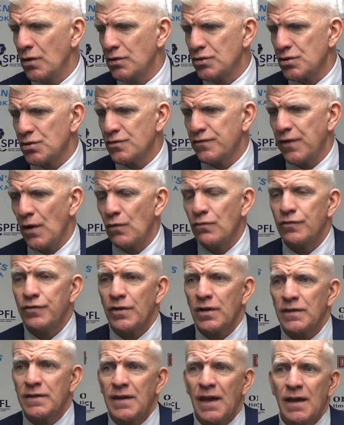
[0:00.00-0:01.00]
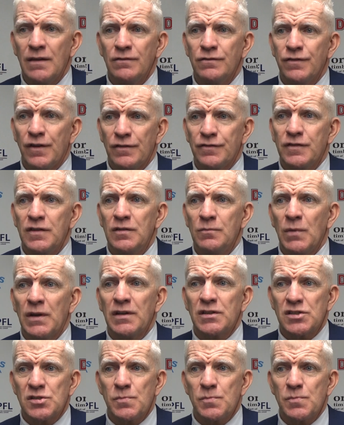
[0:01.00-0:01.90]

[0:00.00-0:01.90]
I just felt for a 10-15 minute